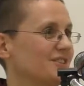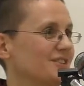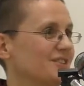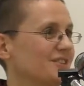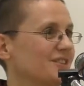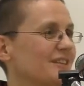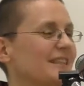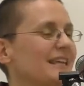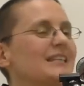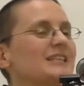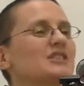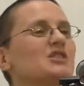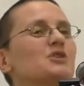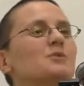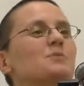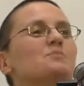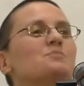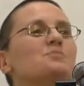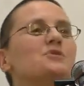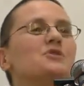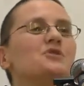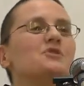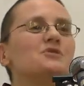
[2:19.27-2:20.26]
So that's the
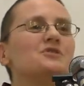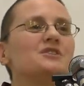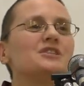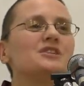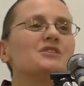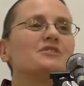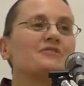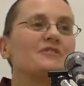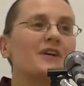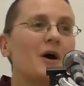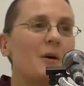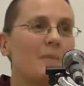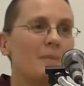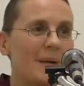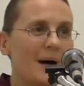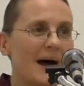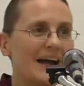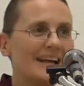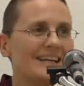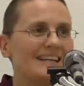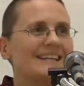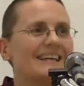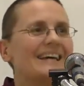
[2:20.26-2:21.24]
beauty of our
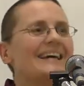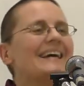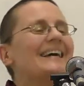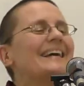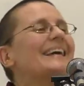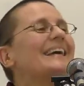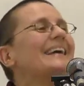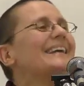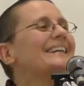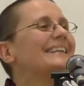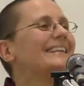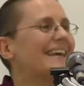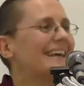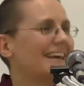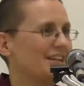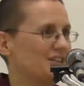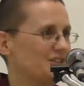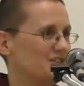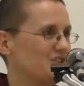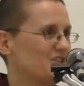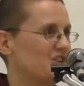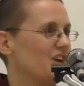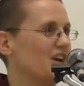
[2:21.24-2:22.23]
mind. It
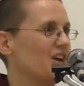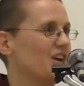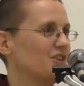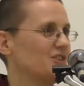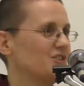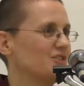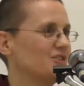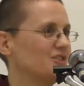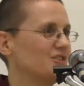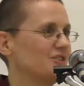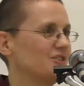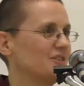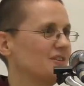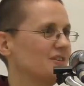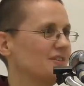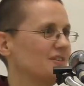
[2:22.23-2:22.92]
can change.